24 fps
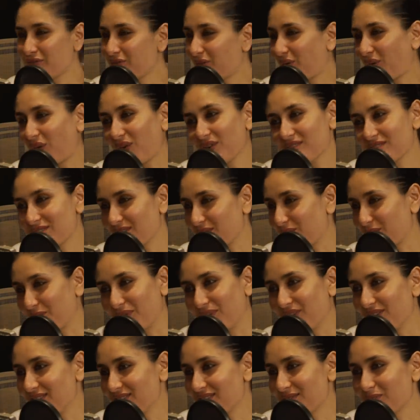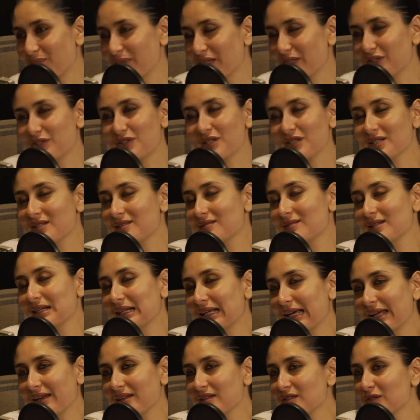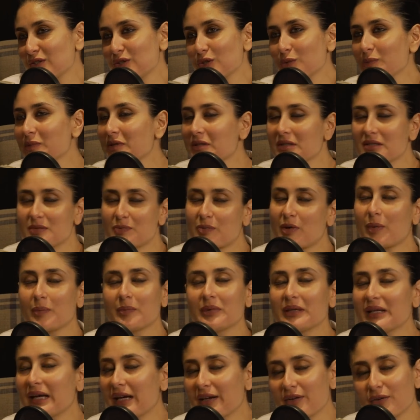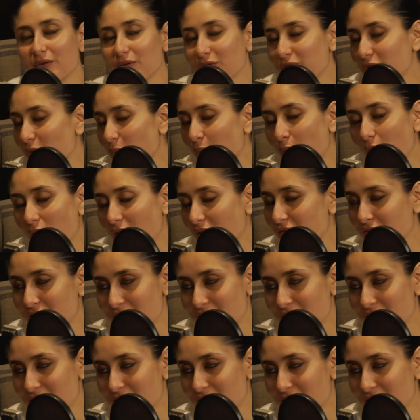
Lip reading: I know, of course it was. But it just didn't get its due because probably, I don't know for what